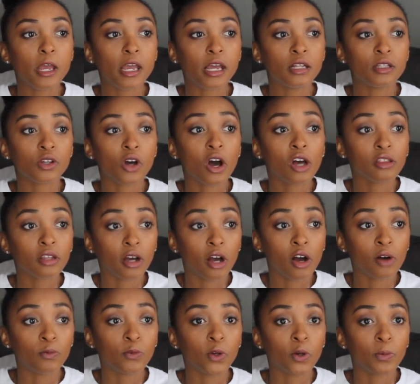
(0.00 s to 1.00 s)
And on the
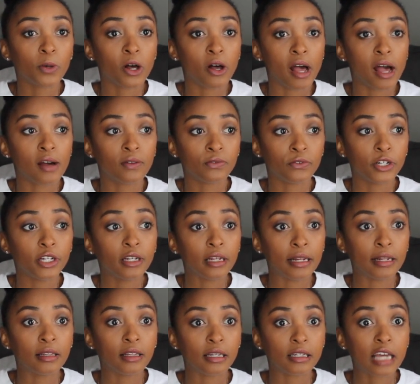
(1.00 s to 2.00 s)
envelope, I'll have
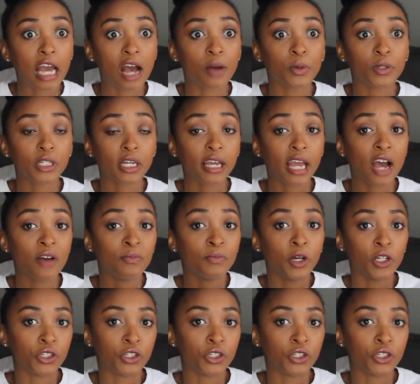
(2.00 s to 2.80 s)
written like how much I have